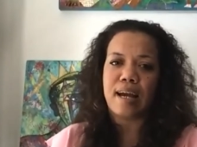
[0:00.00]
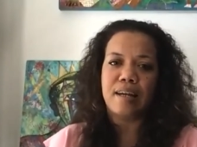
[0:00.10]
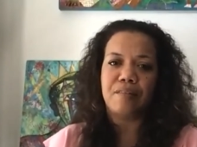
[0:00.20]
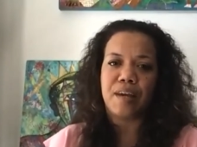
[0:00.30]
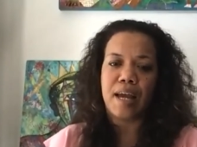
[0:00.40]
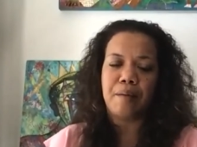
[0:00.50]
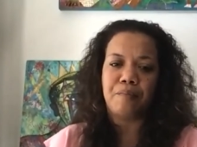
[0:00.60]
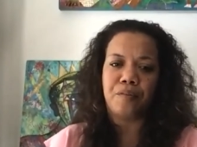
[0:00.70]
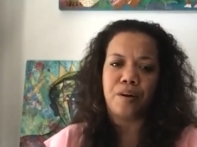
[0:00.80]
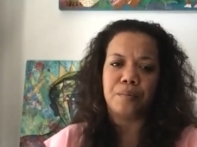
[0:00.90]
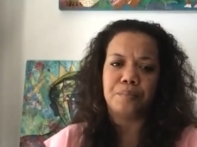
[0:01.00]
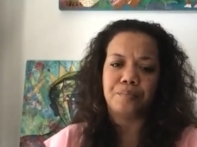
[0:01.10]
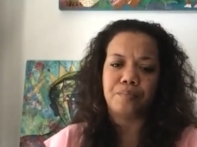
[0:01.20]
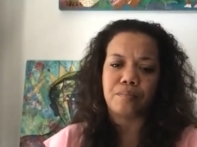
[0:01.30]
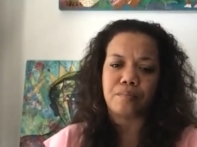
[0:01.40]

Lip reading: kind of came from,